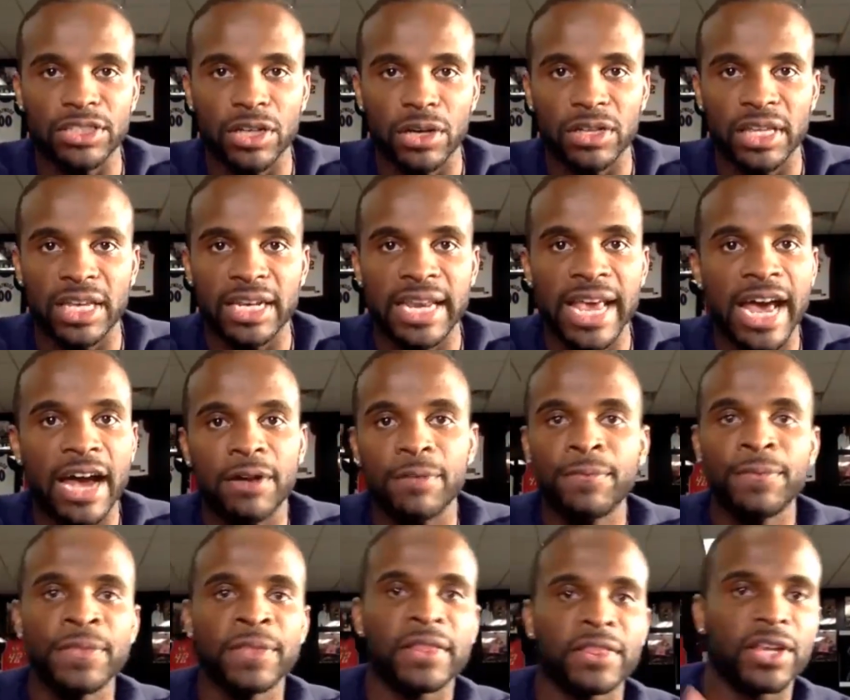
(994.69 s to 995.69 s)
So then now
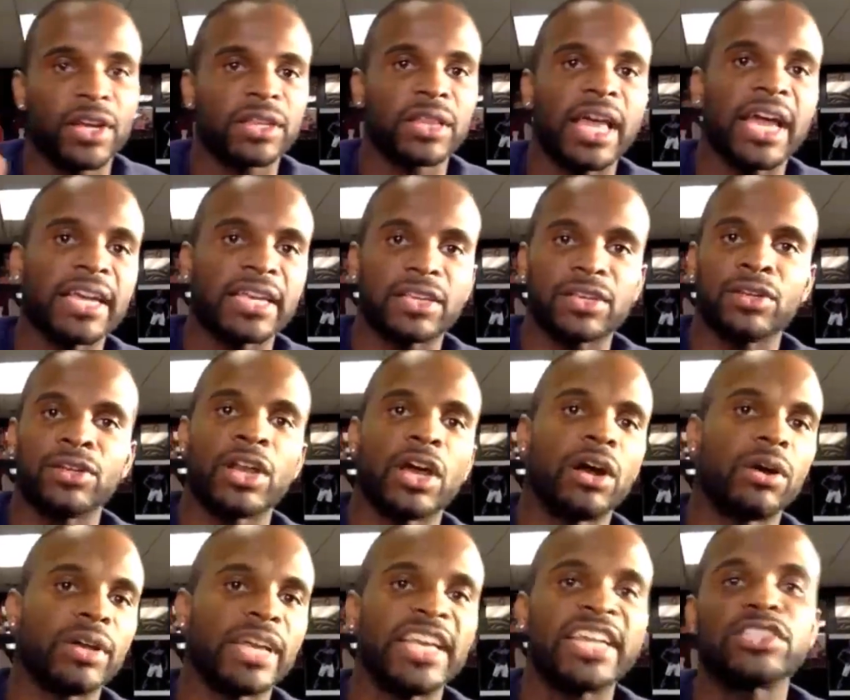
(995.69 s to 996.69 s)
they're like,
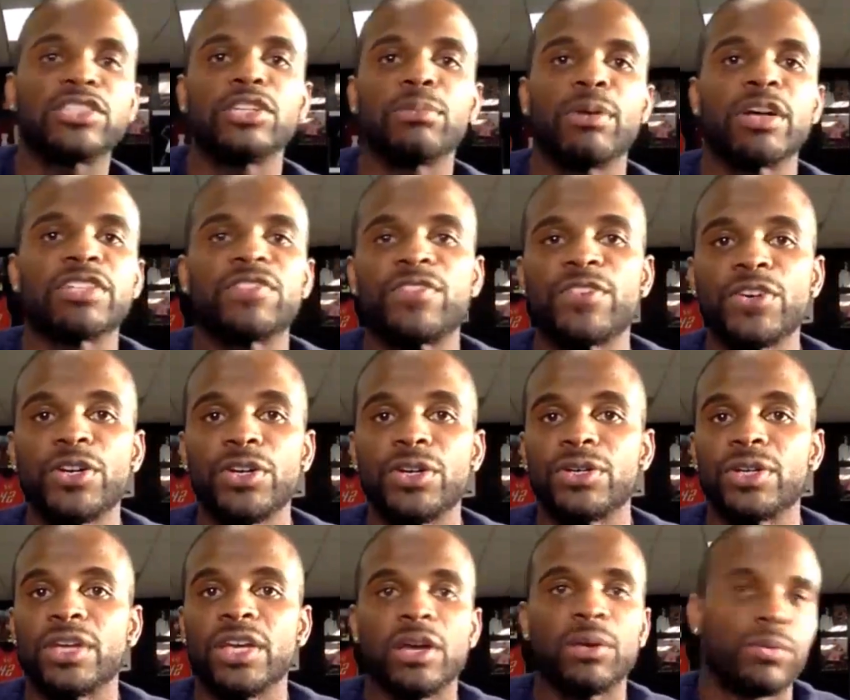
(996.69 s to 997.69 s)
eating too much
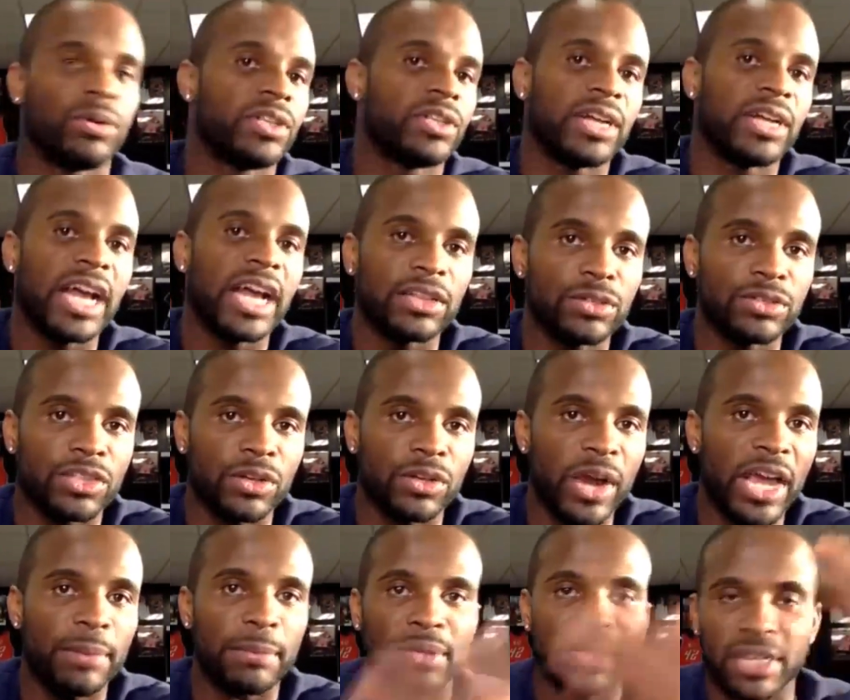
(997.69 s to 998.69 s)
food where they're not losing
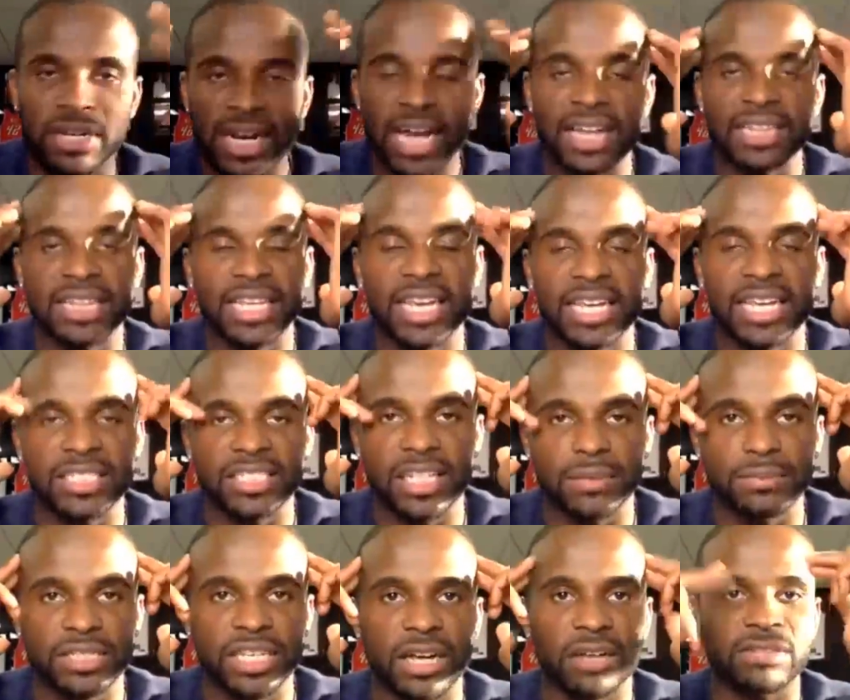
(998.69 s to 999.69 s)
weight, but they're not thinking to
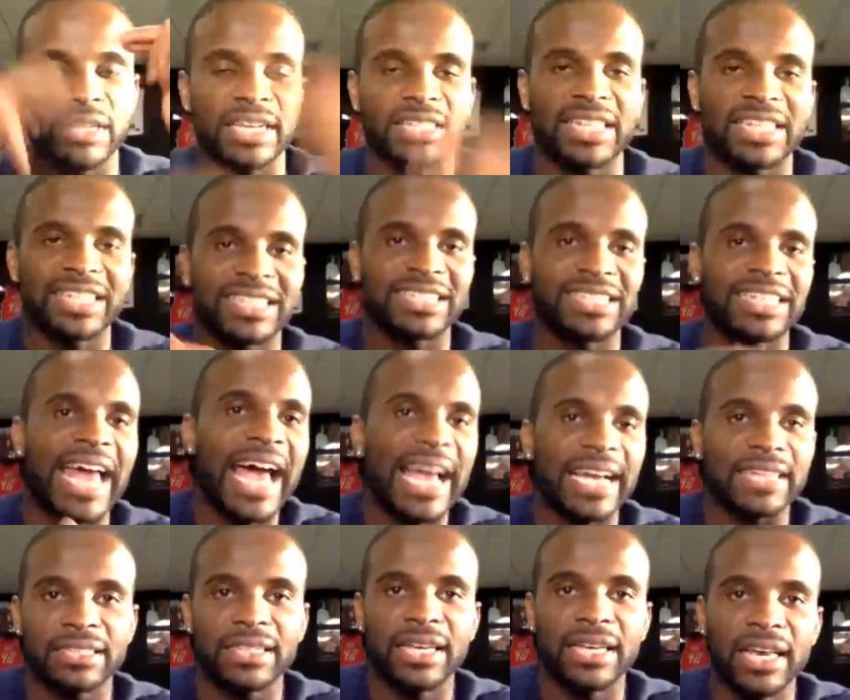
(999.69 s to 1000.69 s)
themselves like these
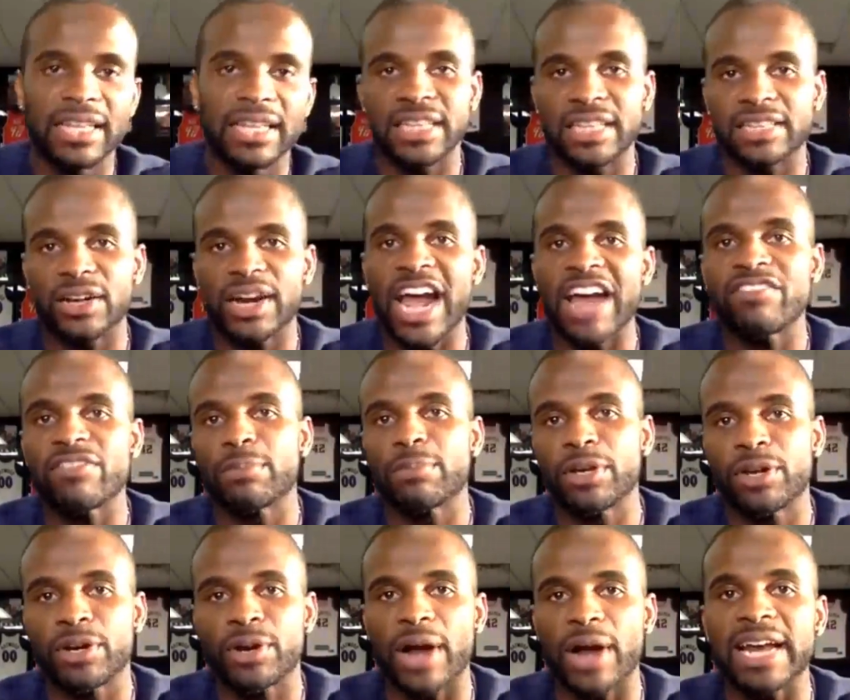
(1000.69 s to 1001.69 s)
snacks that they're having
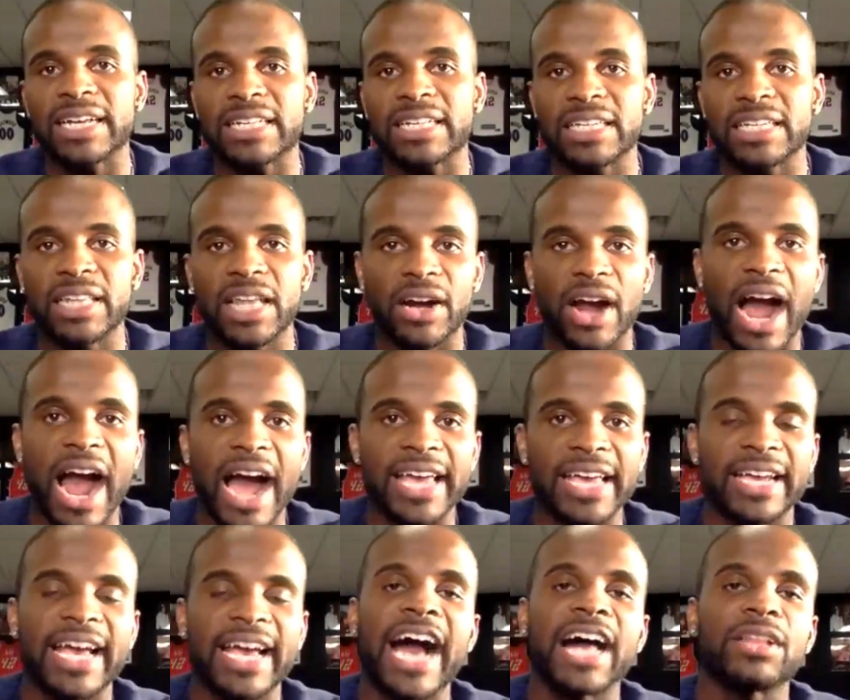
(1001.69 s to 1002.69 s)
periodically that are high
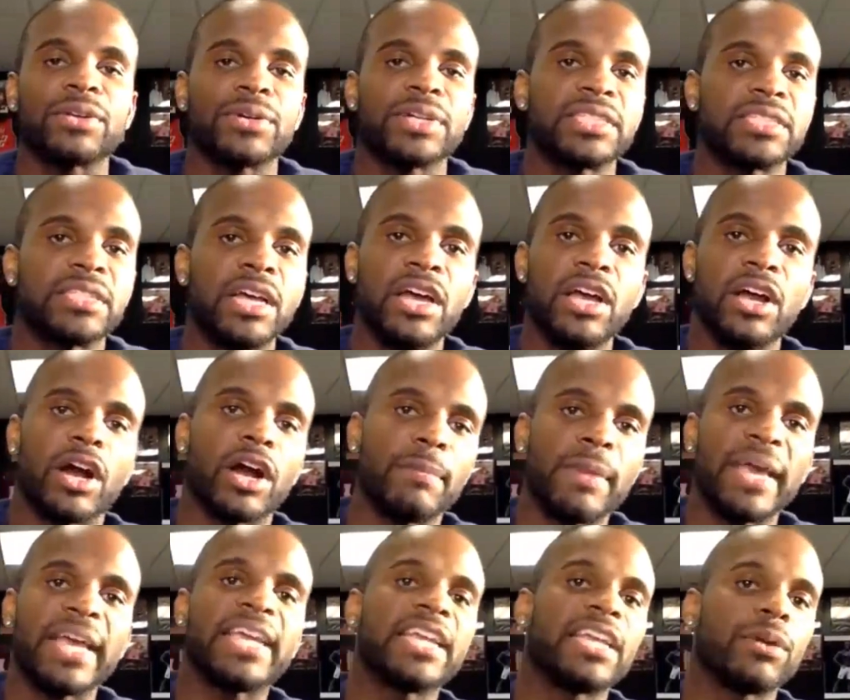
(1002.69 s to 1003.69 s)
in calories are
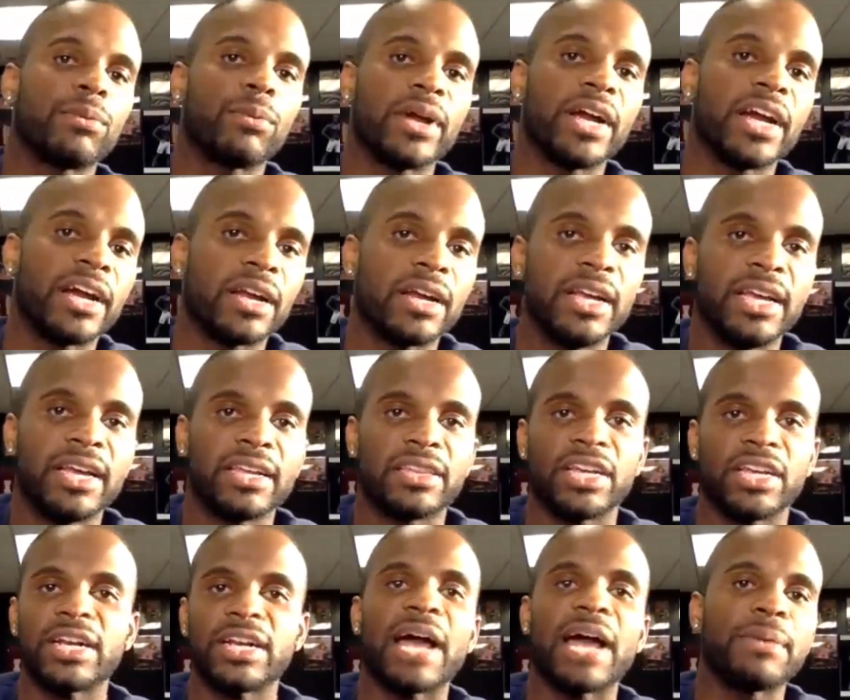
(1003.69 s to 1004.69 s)
making it where
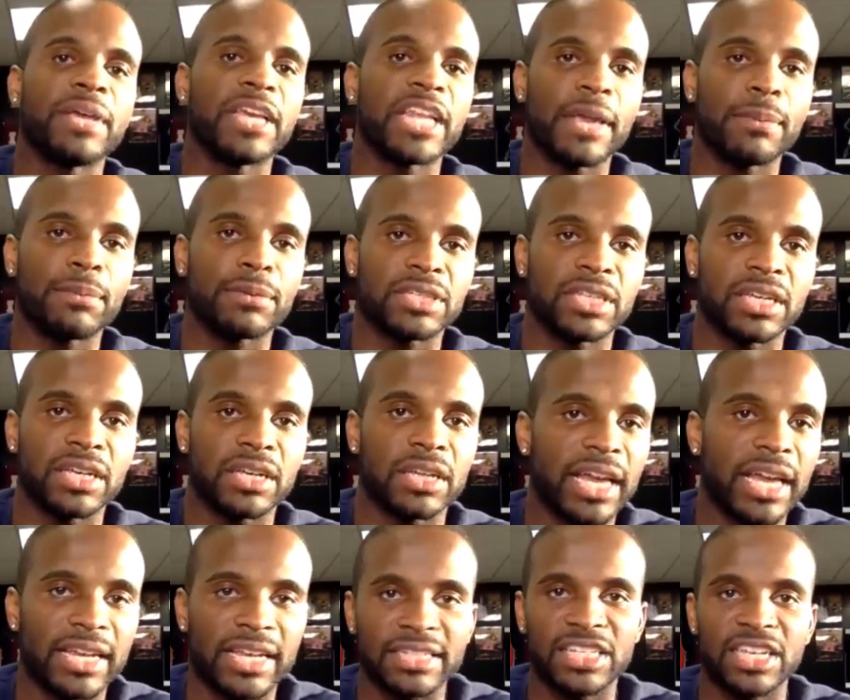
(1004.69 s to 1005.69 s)
they're not being able to
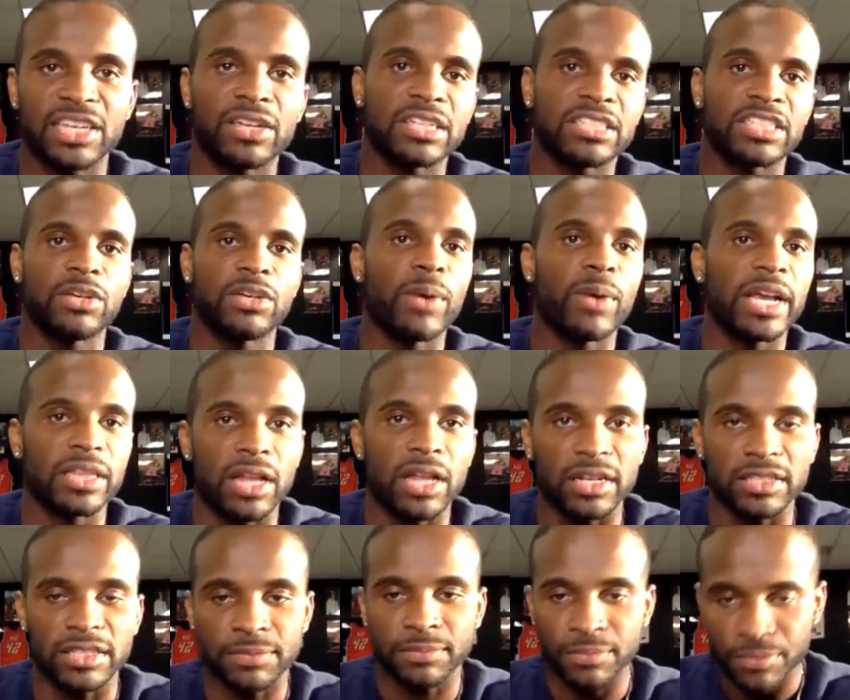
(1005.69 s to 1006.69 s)
like continue to see weight
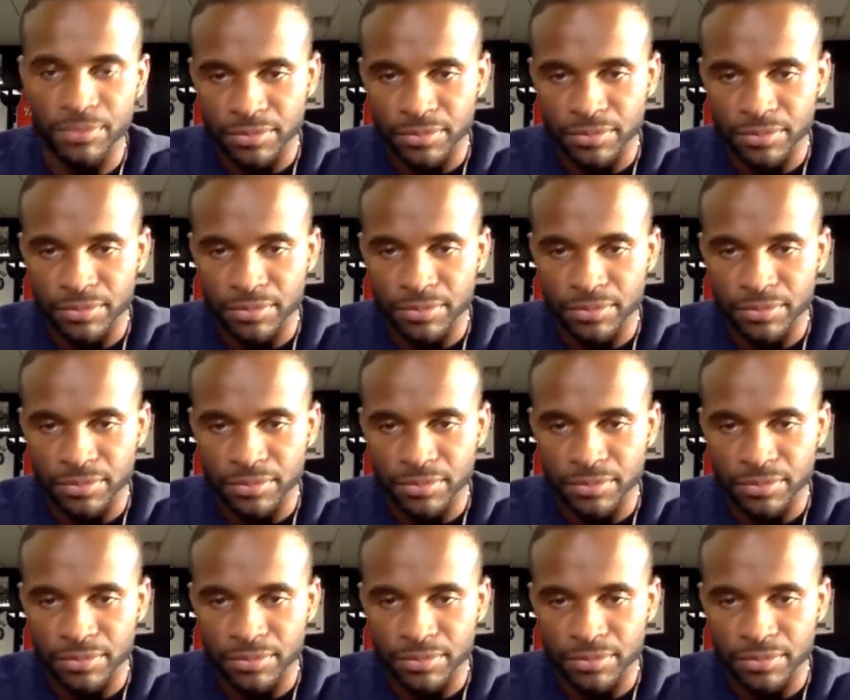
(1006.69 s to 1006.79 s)
loss.